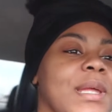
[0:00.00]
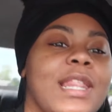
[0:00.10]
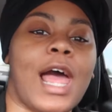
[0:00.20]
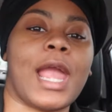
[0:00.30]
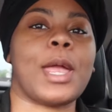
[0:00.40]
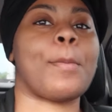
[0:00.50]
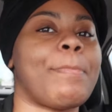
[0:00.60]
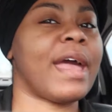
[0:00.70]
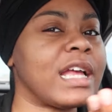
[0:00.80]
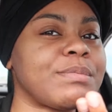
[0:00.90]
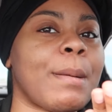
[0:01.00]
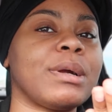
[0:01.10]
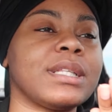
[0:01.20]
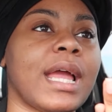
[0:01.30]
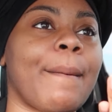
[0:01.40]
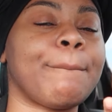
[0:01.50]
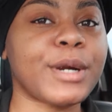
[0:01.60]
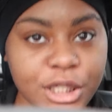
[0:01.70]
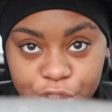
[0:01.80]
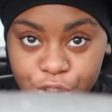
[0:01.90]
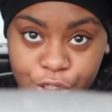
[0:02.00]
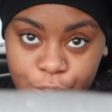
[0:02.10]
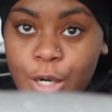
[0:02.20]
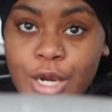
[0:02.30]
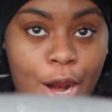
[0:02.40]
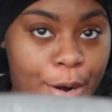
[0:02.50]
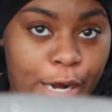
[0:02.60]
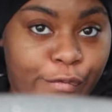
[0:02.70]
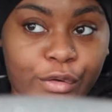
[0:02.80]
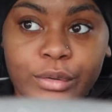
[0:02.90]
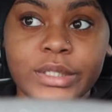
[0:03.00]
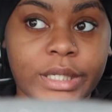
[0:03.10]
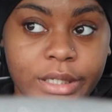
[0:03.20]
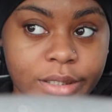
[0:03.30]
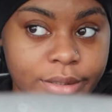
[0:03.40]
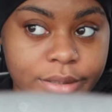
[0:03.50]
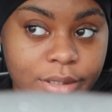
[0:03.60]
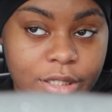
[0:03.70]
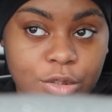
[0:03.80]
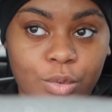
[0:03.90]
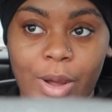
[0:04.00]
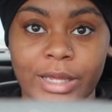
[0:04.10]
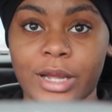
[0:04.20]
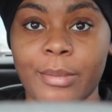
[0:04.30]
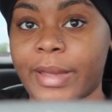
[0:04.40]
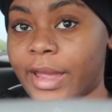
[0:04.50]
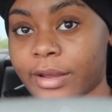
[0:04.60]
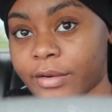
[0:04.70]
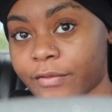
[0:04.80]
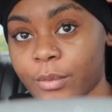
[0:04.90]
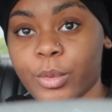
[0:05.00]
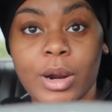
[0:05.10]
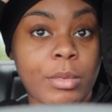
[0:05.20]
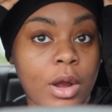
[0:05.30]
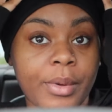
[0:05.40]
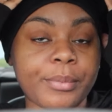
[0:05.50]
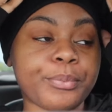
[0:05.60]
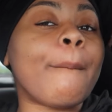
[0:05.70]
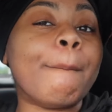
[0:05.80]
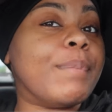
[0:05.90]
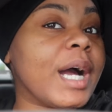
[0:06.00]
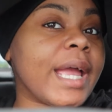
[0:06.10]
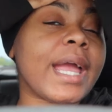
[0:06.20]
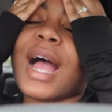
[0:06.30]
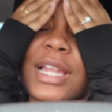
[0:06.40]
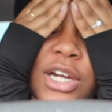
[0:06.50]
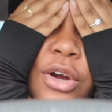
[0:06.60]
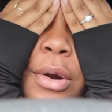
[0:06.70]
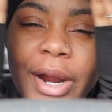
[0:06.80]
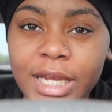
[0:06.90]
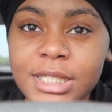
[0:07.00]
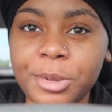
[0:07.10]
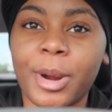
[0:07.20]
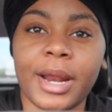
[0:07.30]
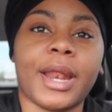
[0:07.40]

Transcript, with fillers: be like past my birthday i'm pretty sure y'all not even gonna see this until i come back from where i'm going but i look crazy right